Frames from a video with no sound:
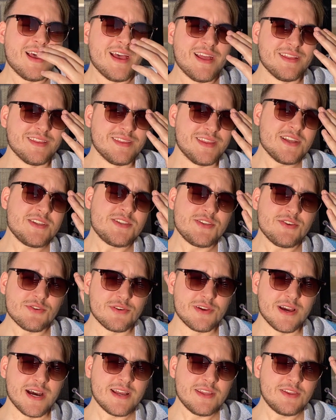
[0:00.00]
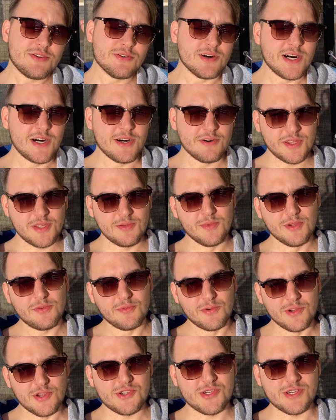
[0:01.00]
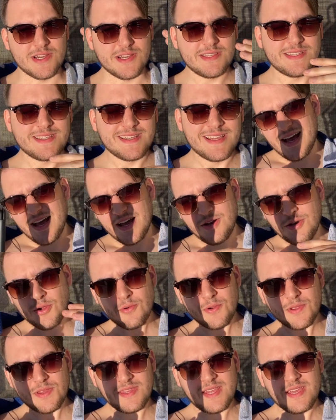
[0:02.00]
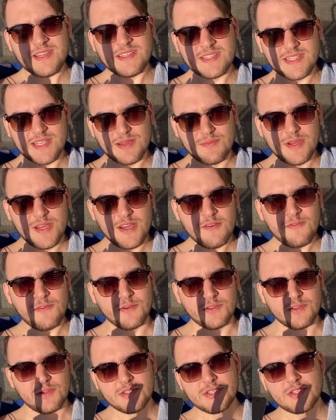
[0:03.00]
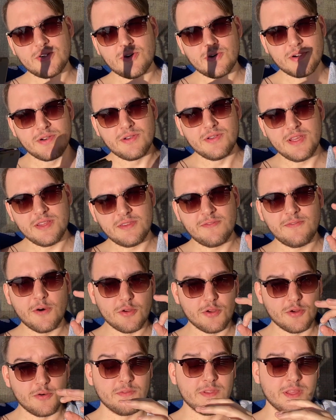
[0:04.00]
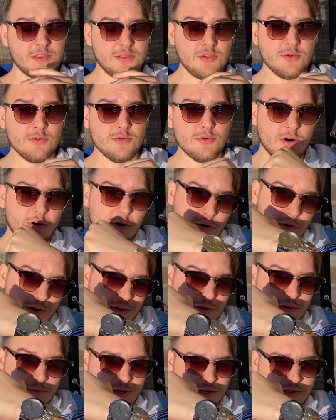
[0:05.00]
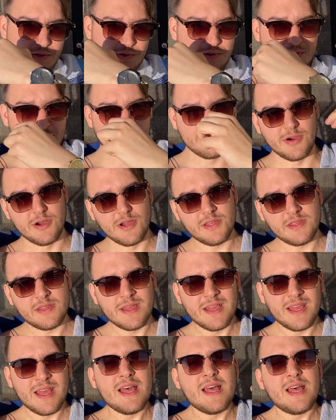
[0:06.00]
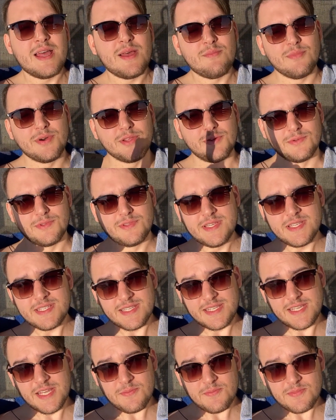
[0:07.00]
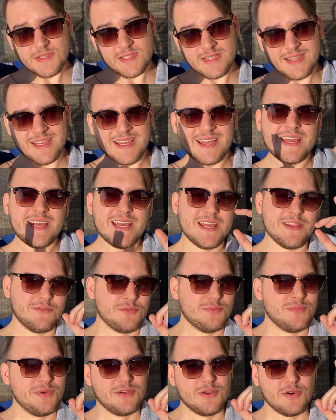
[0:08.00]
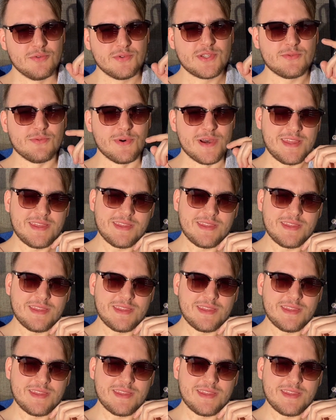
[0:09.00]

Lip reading: And that's your guide to ultimate wrist shots. I know it takes some effort to score a neat photo of that new Orient watch you just bought, but with these tips, it will be no sweat.